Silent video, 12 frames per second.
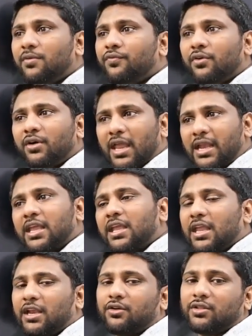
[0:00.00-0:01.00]
before
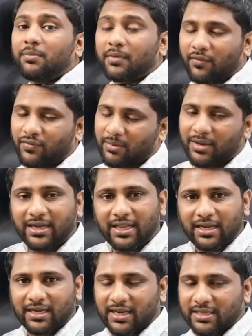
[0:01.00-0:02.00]
getting into the
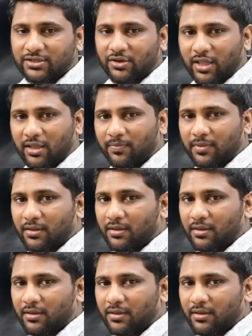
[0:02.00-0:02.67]
profitability index. Okay.